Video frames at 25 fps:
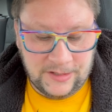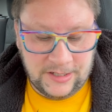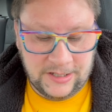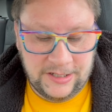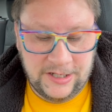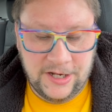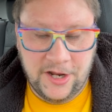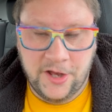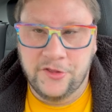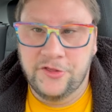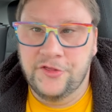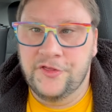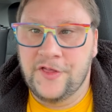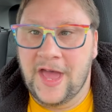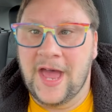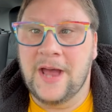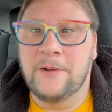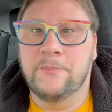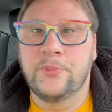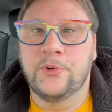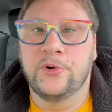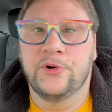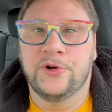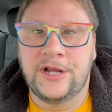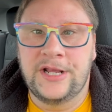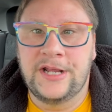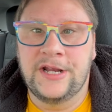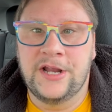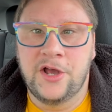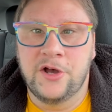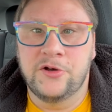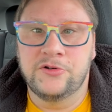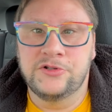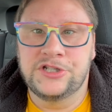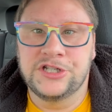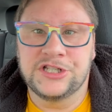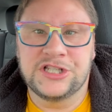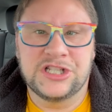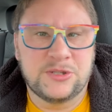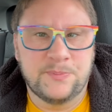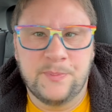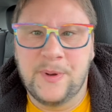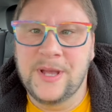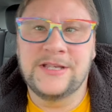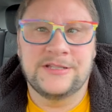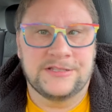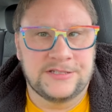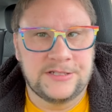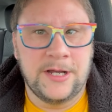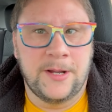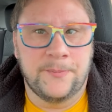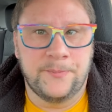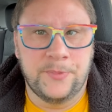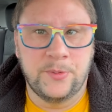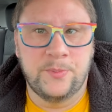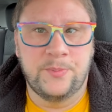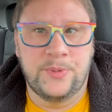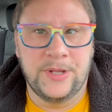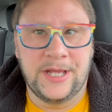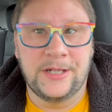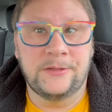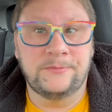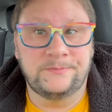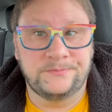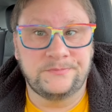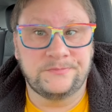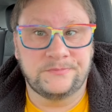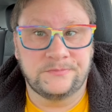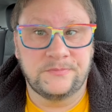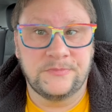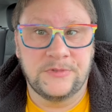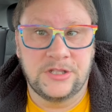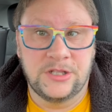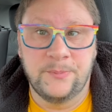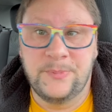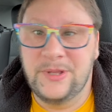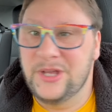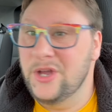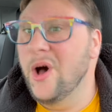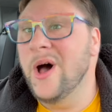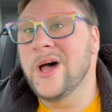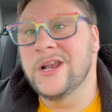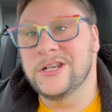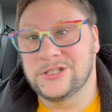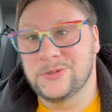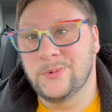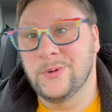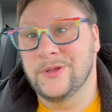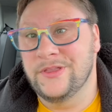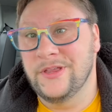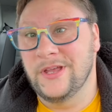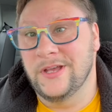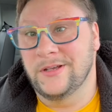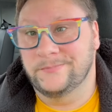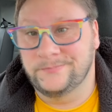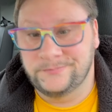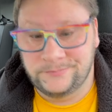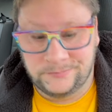you know, that burrito just spiced up a bit, to be honest with you.